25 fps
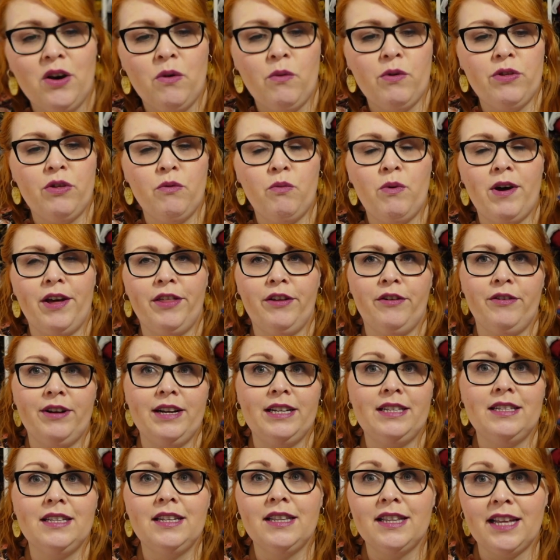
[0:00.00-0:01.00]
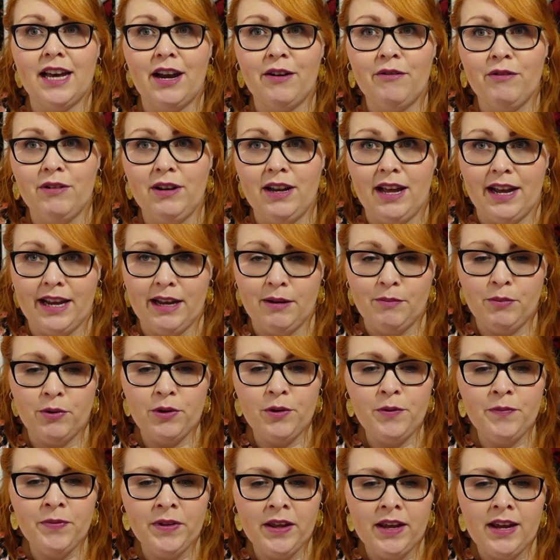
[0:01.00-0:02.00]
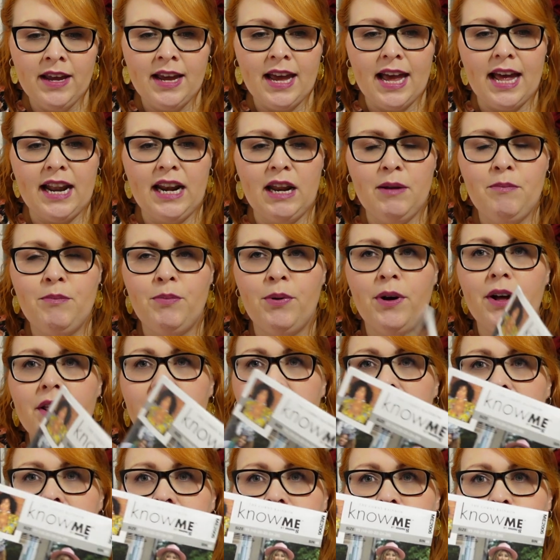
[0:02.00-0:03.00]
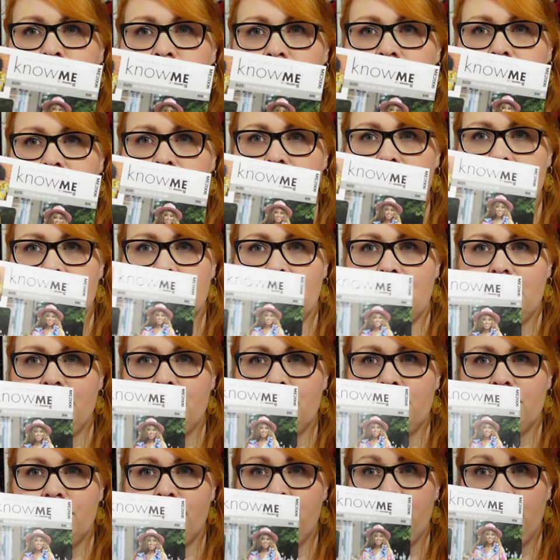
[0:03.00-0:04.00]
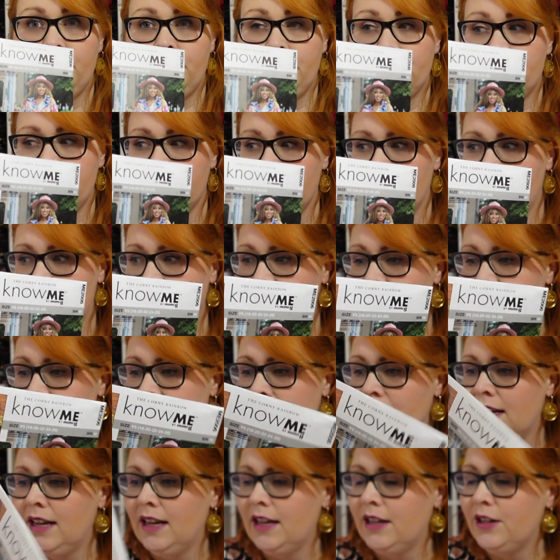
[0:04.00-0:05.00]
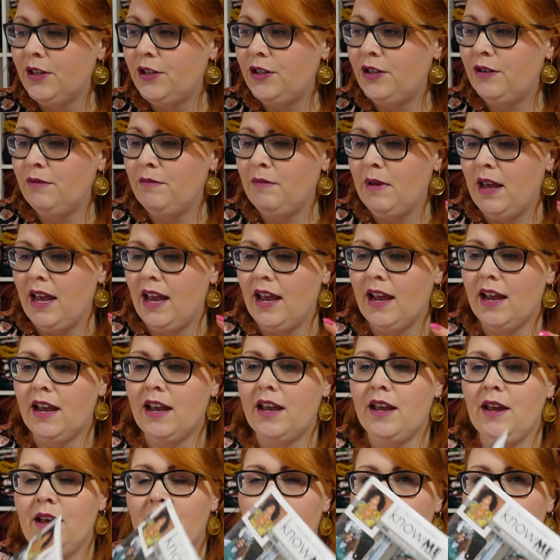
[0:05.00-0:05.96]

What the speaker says: where the weather isn't that reliable. And I bought this with the intention of using it to make